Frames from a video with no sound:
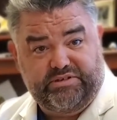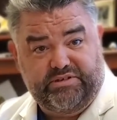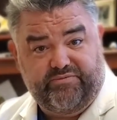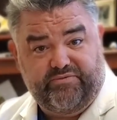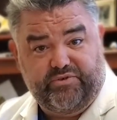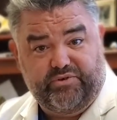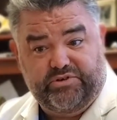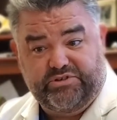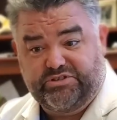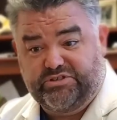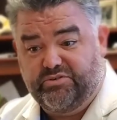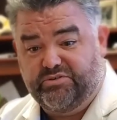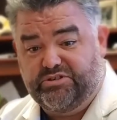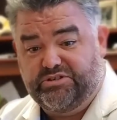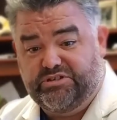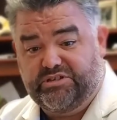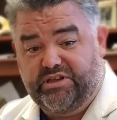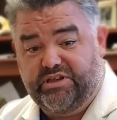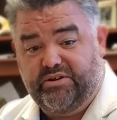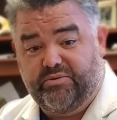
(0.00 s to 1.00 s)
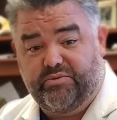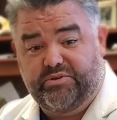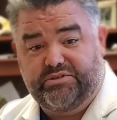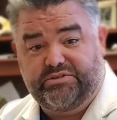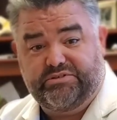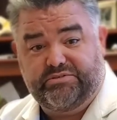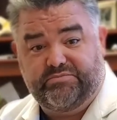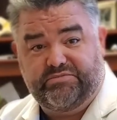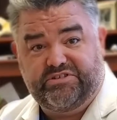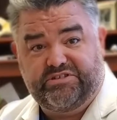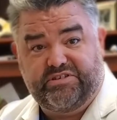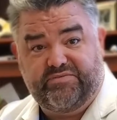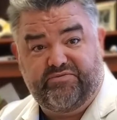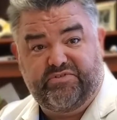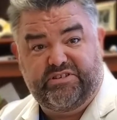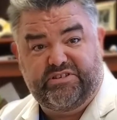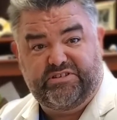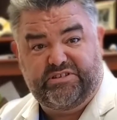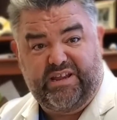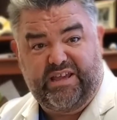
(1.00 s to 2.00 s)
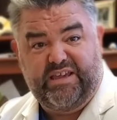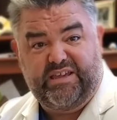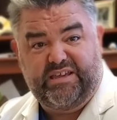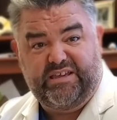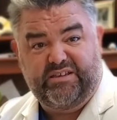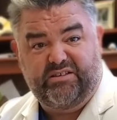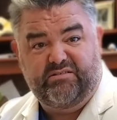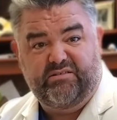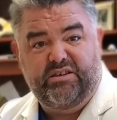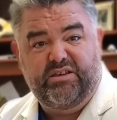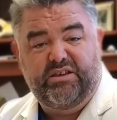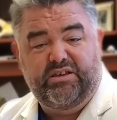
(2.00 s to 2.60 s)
If they're associated with some stiffness and aching,